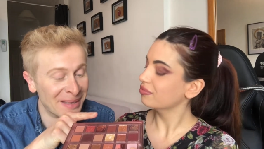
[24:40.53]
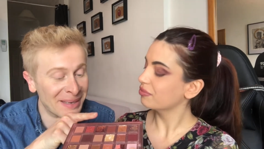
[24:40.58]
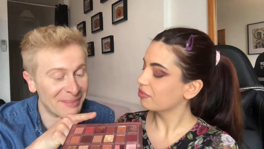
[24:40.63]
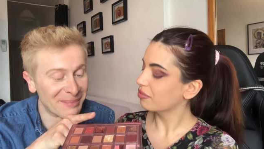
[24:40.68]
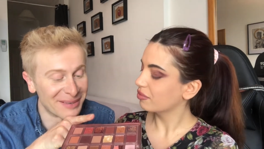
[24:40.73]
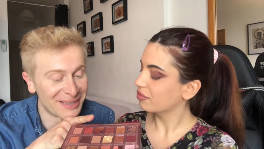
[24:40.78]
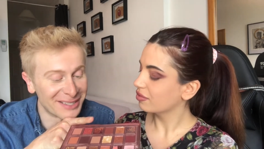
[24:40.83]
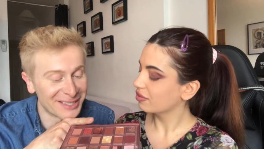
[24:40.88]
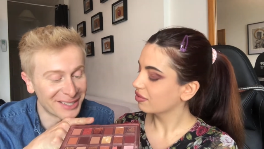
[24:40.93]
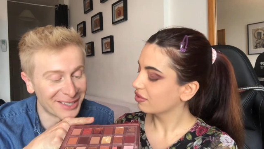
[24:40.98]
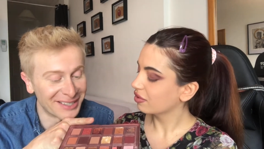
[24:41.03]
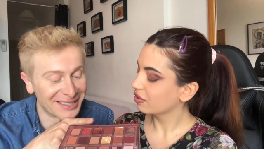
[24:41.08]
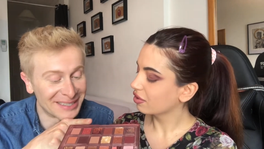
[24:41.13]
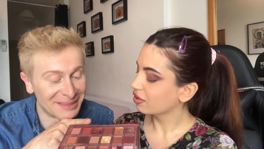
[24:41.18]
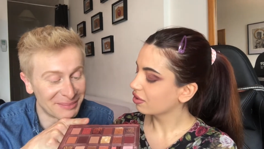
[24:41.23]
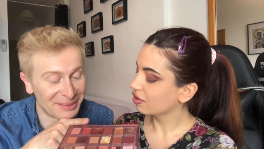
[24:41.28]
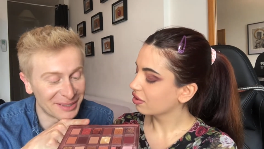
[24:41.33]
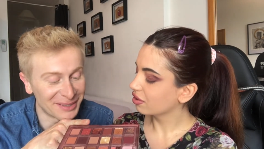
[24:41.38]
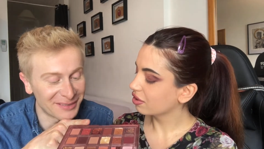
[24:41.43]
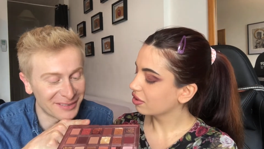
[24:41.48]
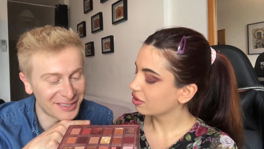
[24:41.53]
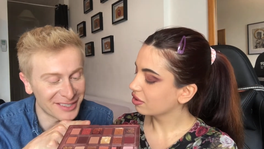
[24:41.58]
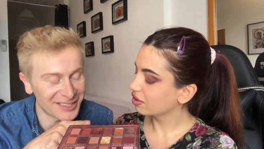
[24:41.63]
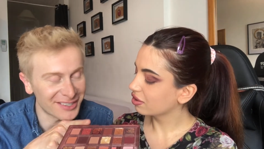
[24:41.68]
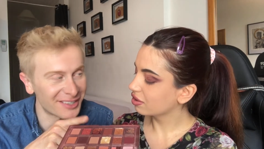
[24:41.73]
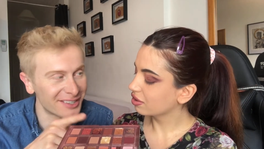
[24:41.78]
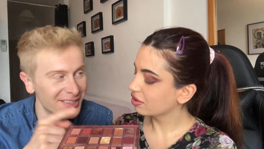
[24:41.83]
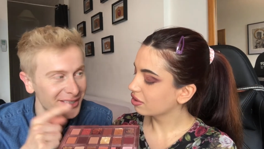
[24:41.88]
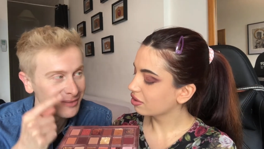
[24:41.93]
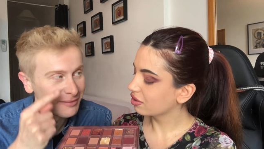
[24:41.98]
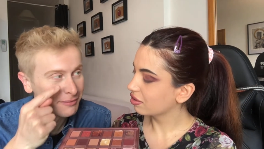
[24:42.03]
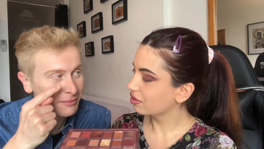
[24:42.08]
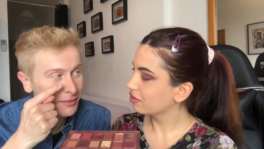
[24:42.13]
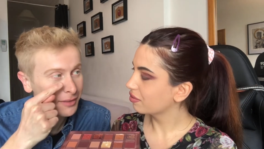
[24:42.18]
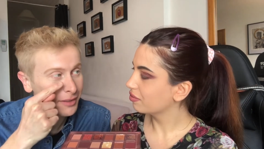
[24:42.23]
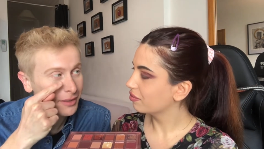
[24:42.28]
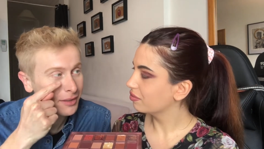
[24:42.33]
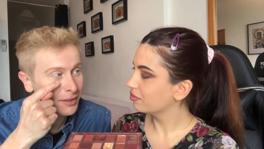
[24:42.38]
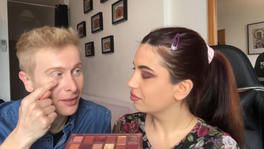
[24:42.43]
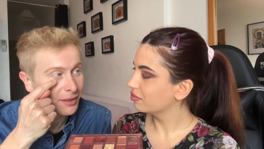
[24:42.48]
Speaker 1: Maybe a tiny bit of desire,
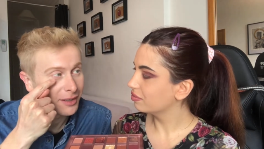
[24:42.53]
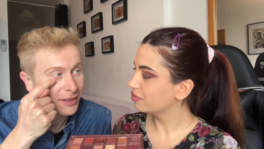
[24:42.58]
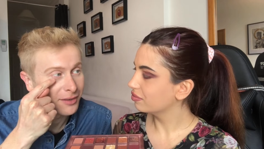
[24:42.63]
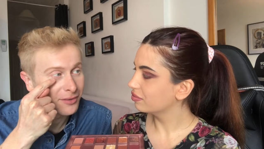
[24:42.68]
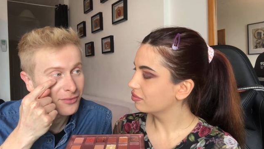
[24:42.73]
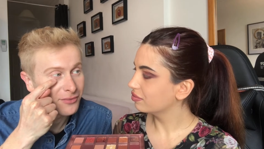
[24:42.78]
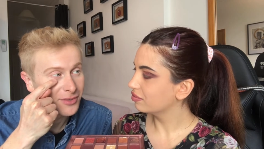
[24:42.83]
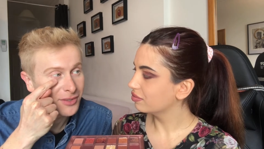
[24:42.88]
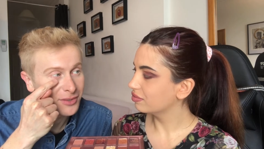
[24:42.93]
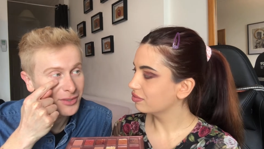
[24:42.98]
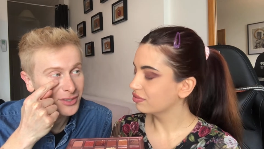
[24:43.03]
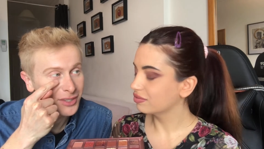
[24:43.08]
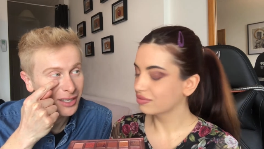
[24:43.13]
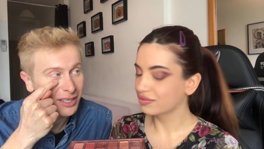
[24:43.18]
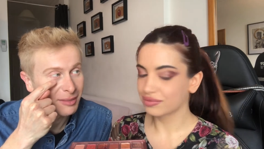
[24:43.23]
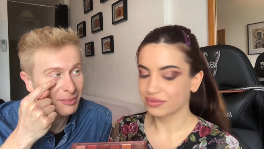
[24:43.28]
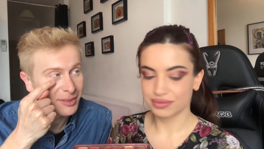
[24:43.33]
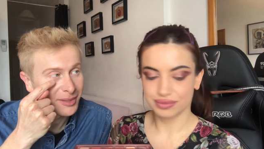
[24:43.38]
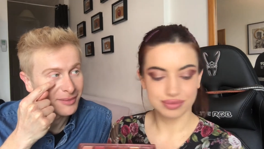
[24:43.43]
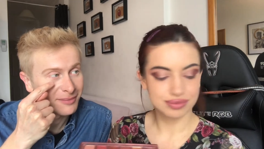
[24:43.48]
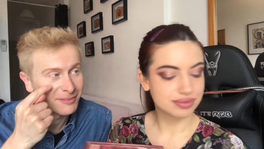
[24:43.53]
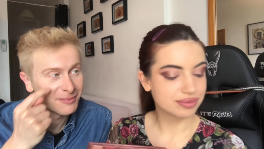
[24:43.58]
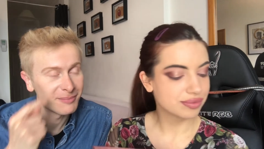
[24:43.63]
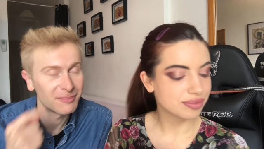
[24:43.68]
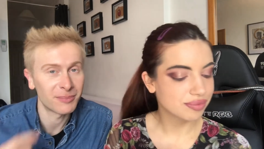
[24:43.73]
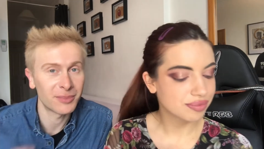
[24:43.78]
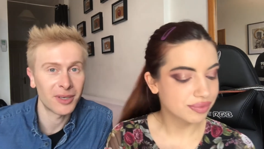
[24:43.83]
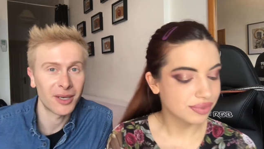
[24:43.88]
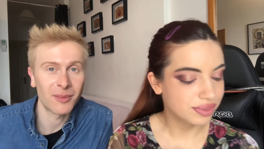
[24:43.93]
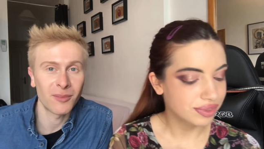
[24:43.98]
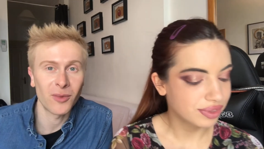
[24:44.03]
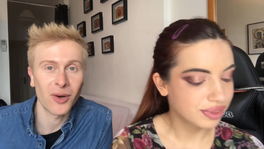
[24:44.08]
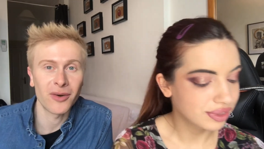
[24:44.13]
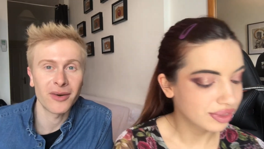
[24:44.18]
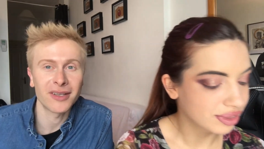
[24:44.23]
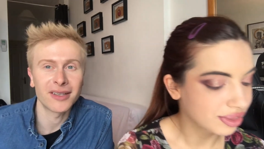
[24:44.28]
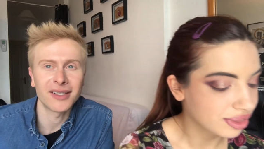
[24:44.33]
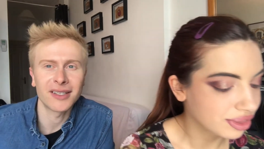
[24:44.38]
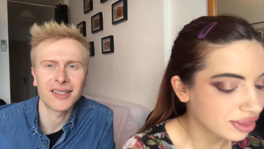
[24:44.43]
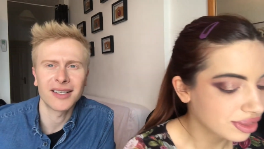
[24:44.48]
like a real subtle bit. But I'm
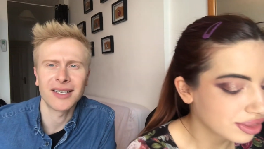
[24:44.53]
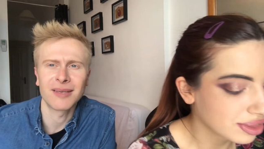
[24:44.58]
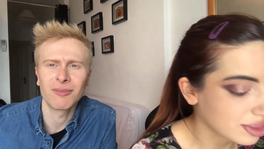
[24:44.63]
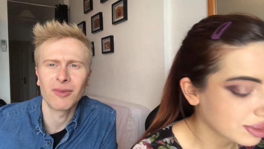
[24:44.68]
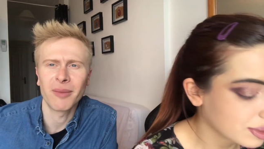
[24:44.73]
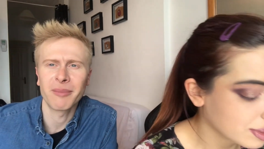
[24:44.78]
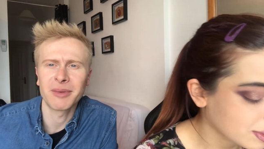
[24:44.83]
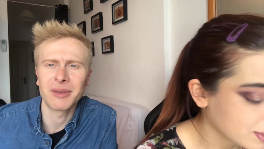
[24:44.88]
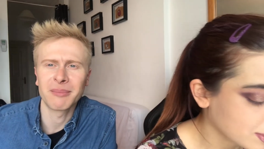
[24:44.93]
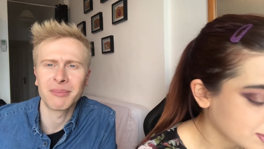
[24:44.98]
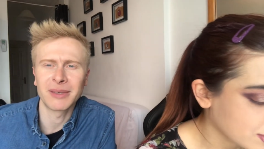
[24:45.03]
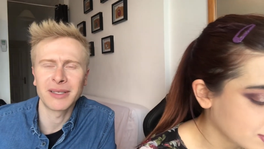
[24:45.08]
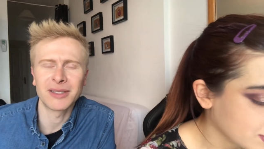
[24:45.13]
worried that, that it might be a